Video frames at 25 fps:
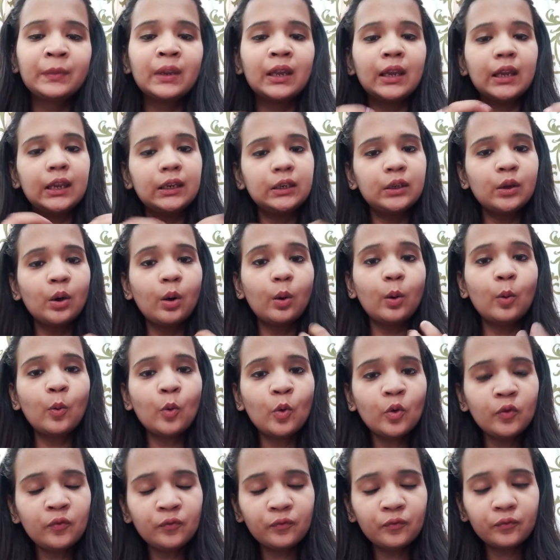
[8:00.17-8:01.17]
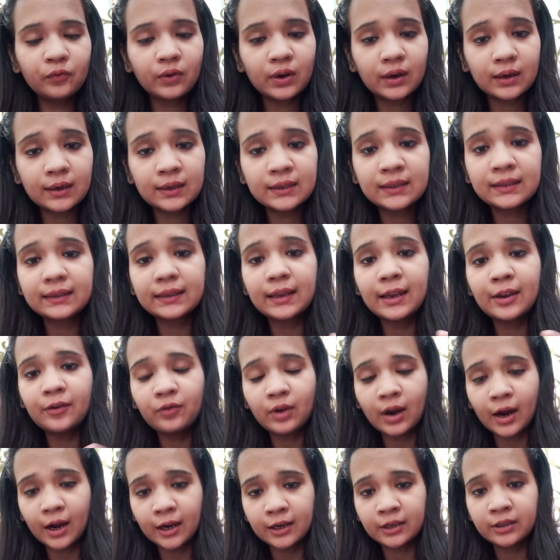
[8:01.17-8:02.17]
in your own words in
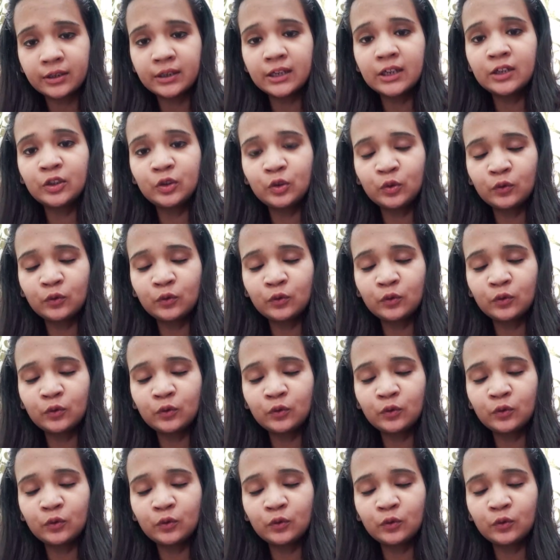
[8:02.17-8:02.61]
100 to